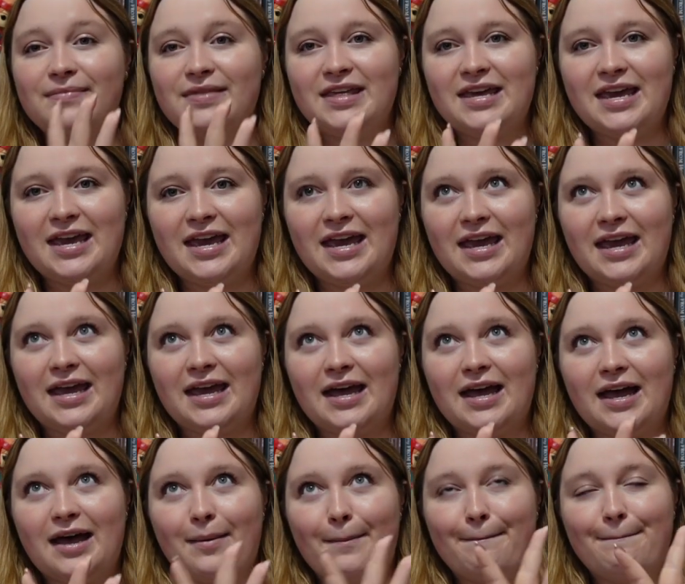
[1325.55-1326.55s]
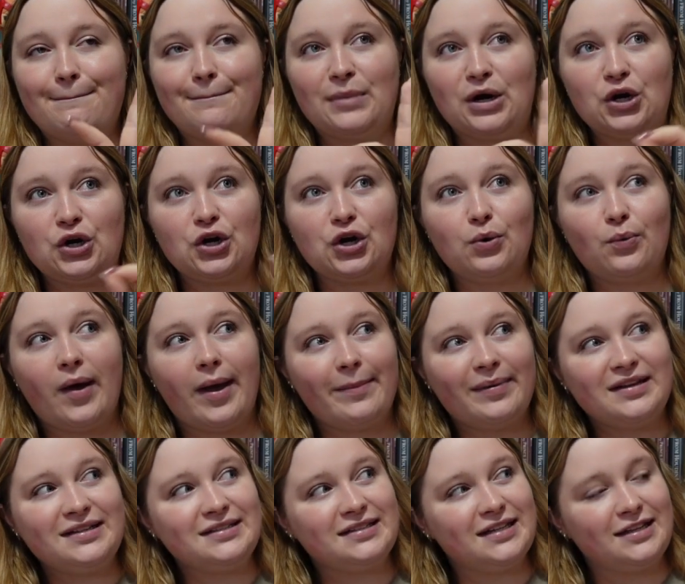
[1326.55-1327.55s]
The murder
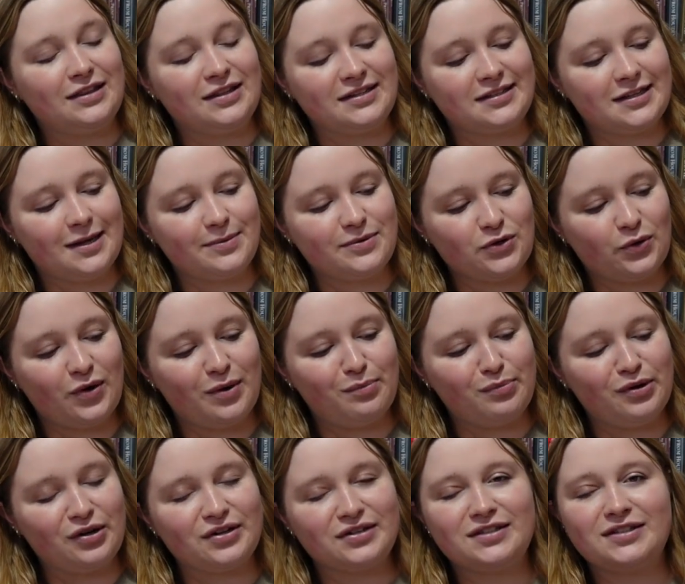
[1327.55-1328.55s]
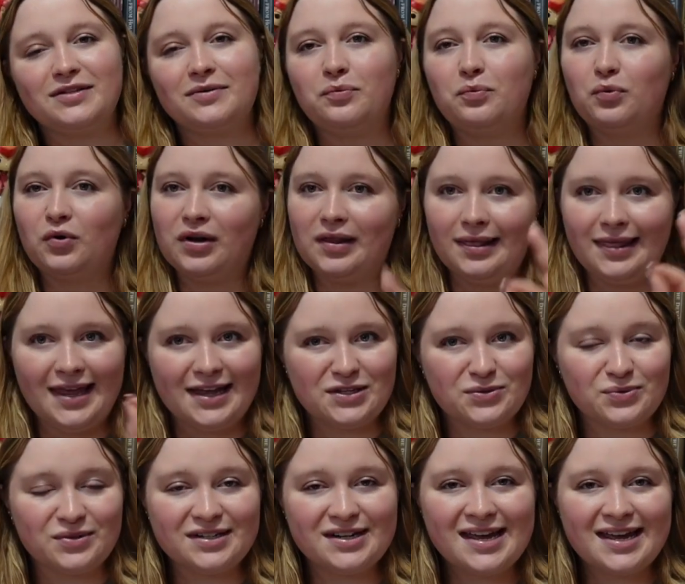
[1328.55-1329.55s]
weapons in the subsequent books were
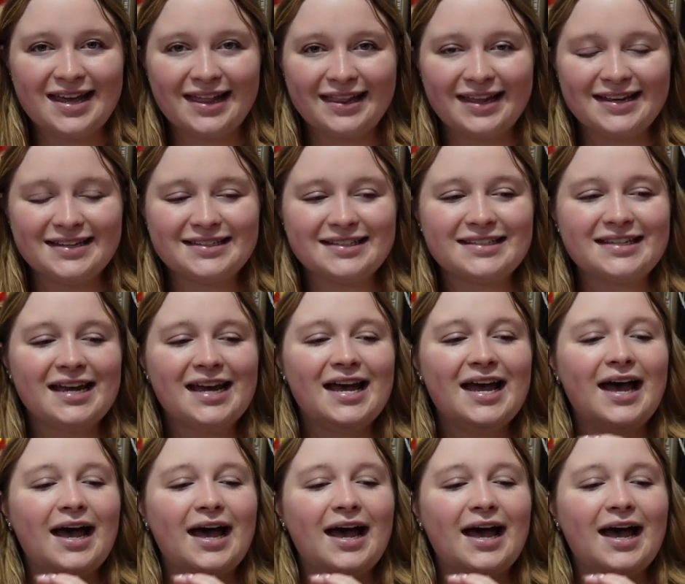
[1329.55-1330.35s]
less ridiculous.